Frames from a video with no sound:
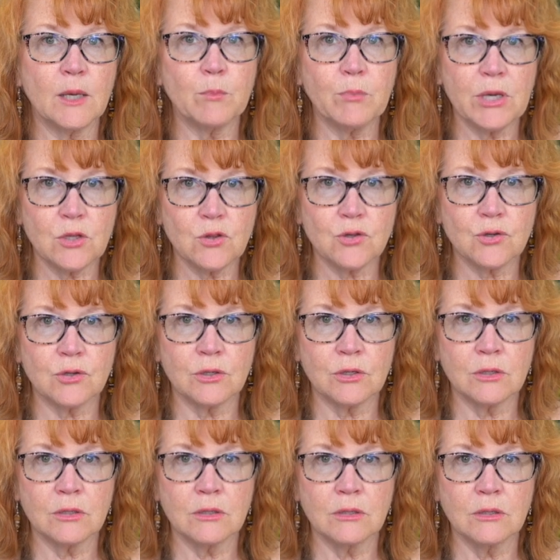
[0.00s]
a
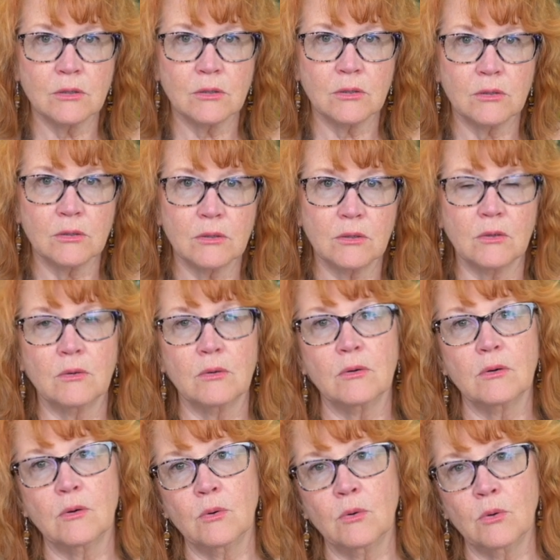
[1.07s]
picture,
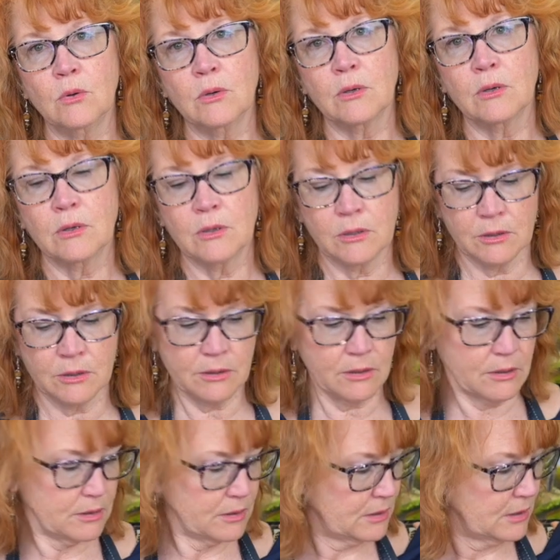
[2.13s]
or
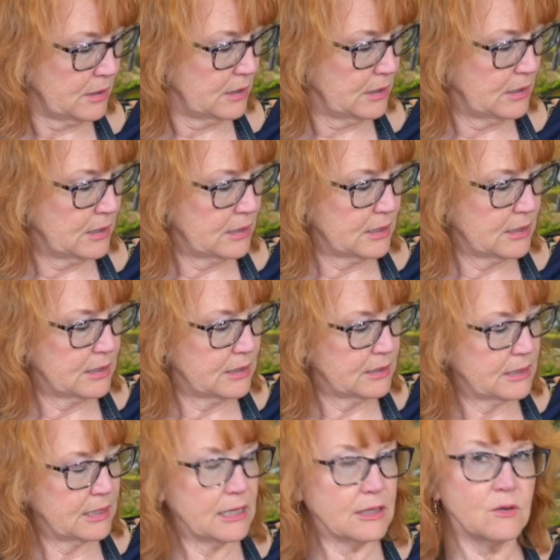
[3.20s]

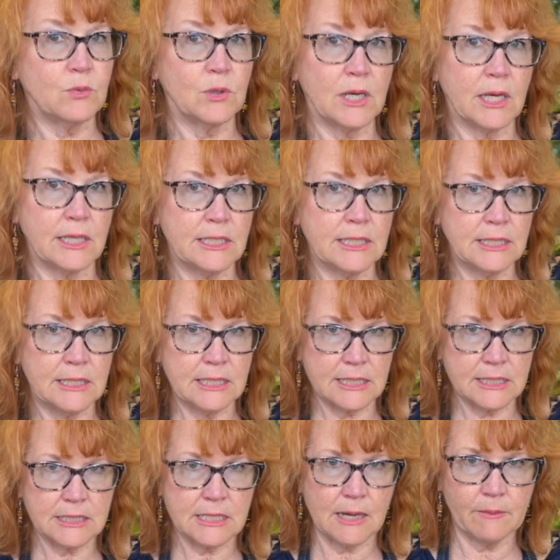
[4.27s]
that's what I did
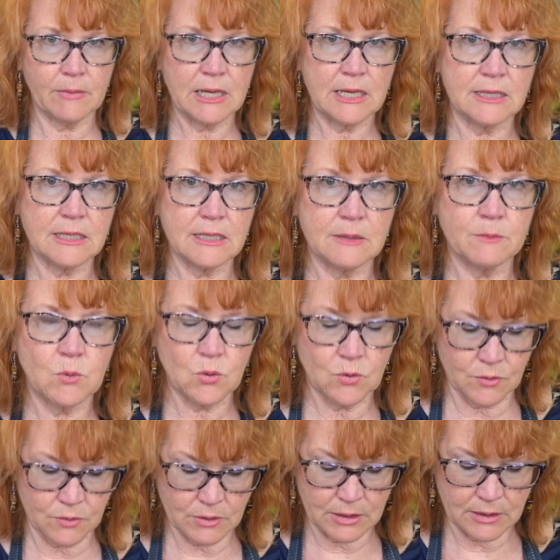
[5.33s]
this time because it's
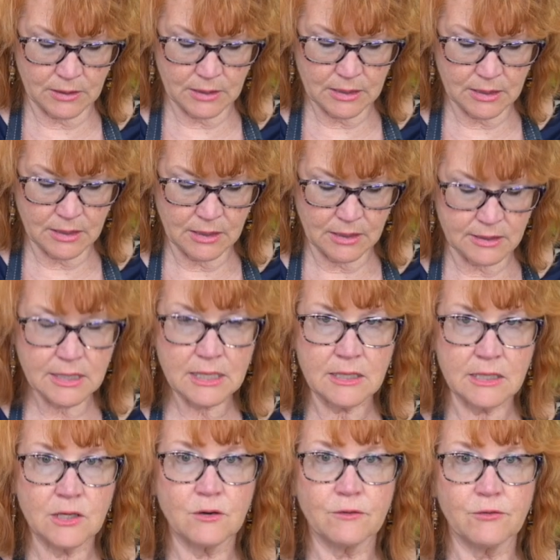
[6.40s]
more, it's
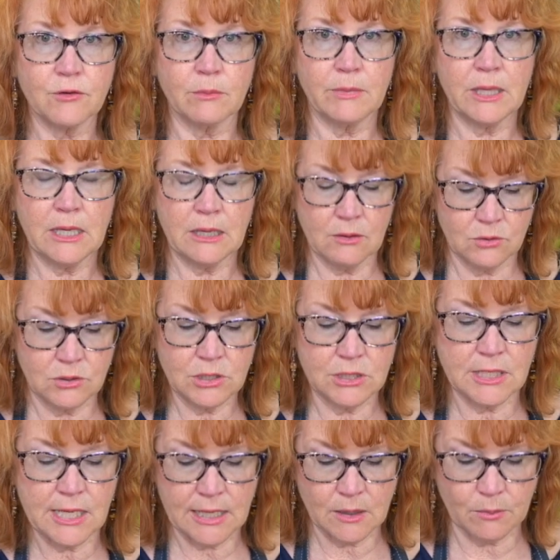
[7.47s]
easier for me to
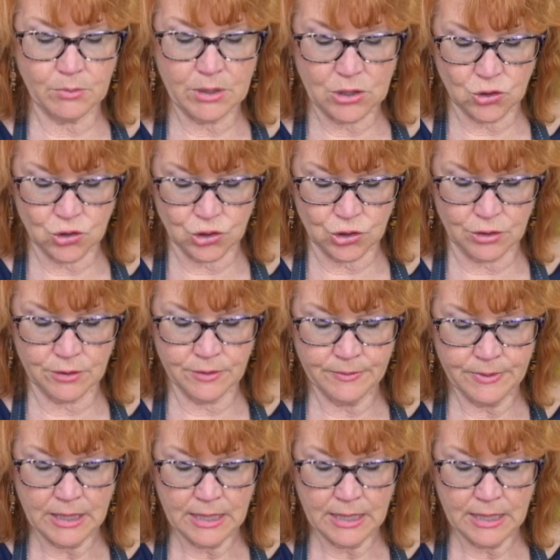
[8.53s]
take a picture.